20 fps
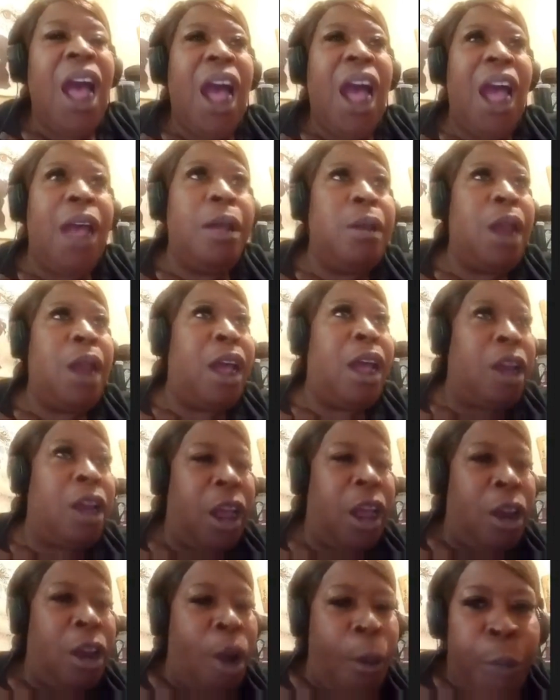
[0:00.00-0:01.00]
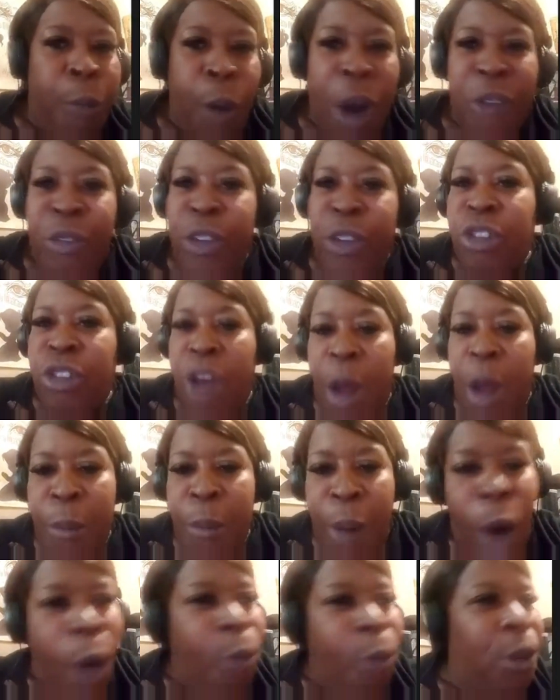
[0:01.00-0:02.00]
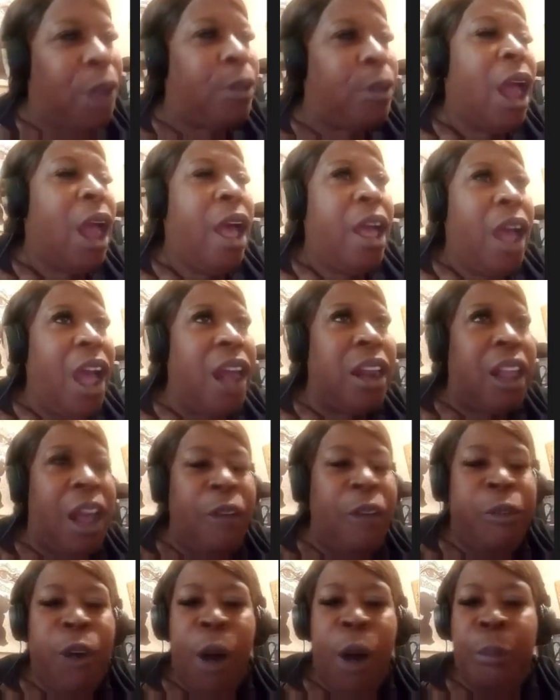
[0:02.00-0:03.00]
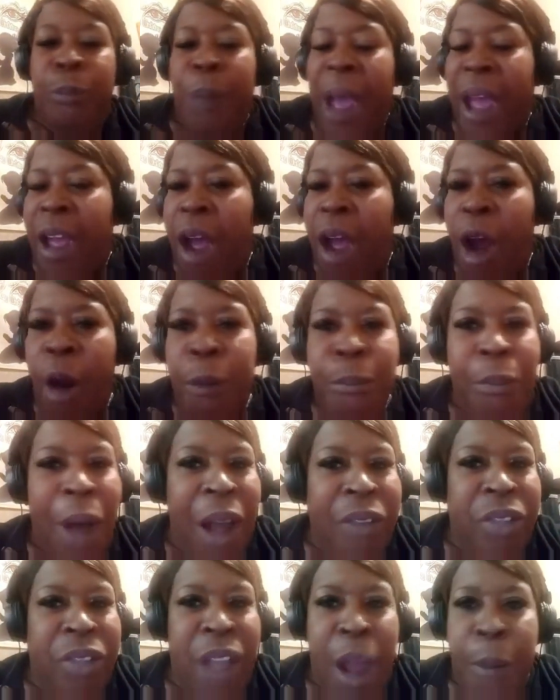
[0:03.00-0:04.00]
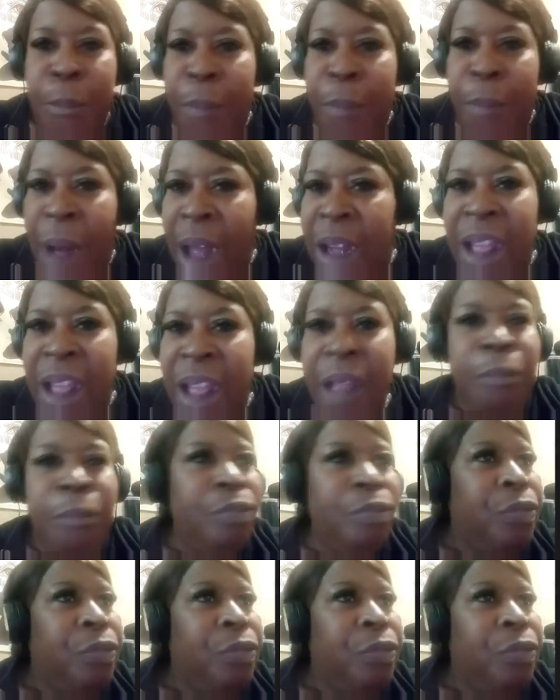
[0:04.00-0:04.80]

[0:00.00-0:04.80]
and her boyfriends come home and give her their money